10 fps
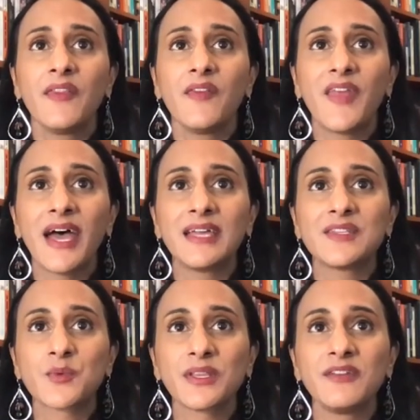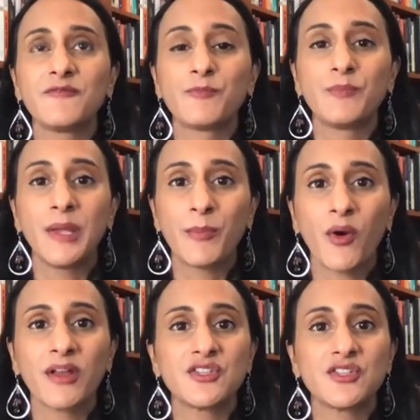that it's really
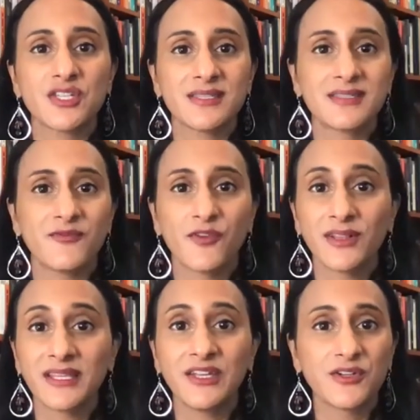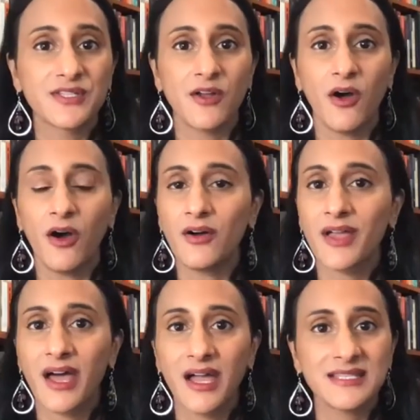important just for leaders in all
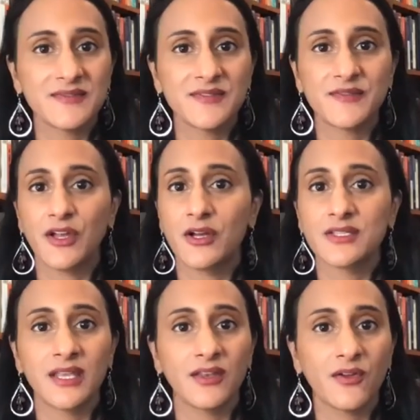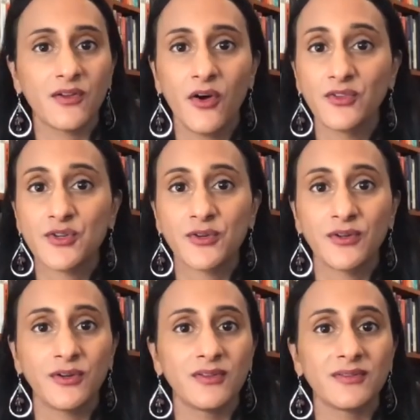kinds of spheres in
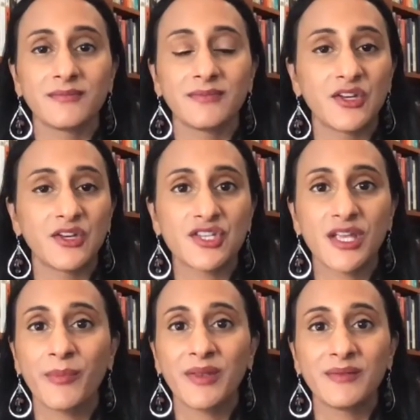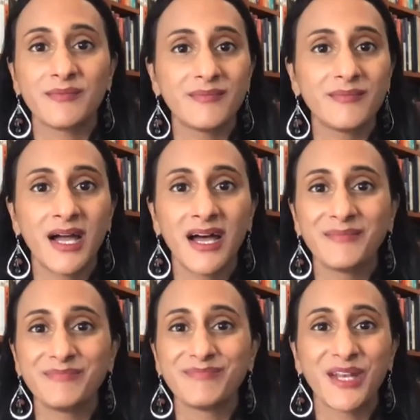cultural leadership and
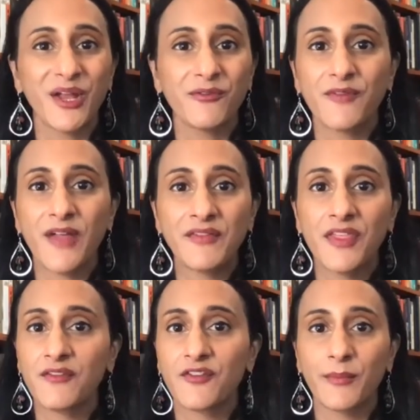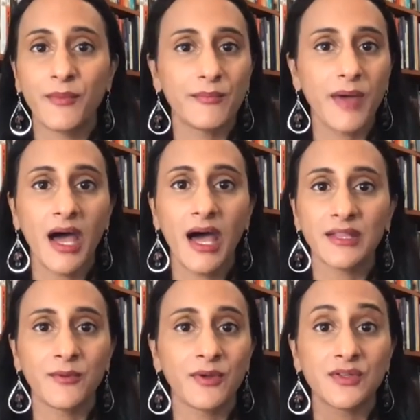um, you know everything from
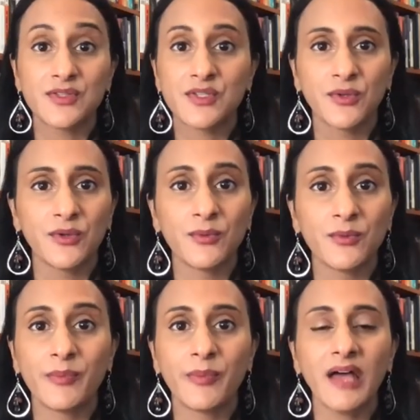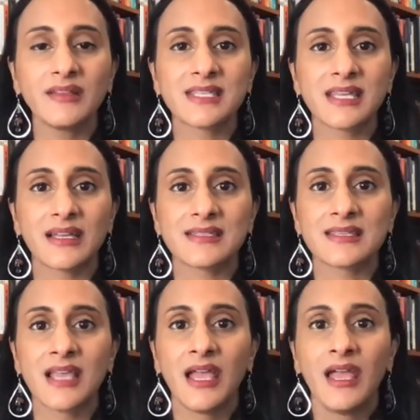hollywood to politics
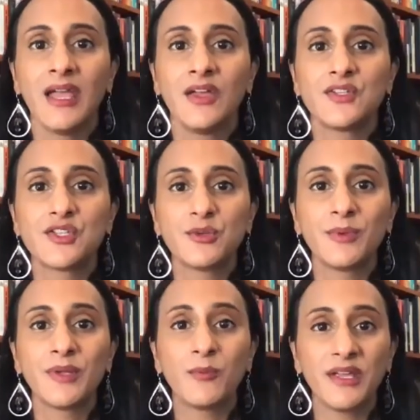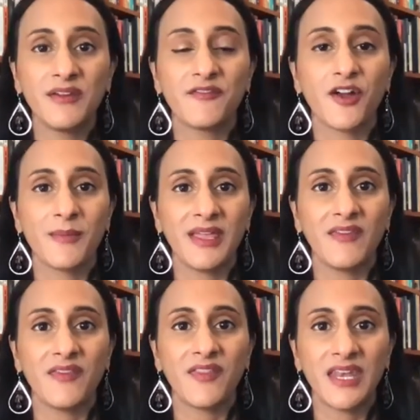to be
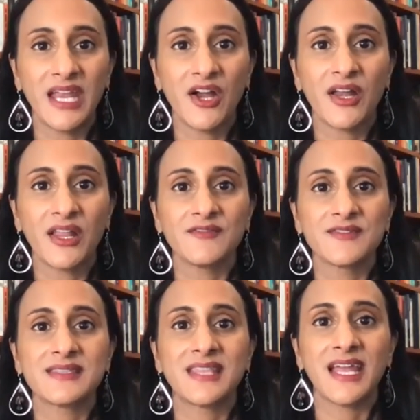reaffirming the narratives that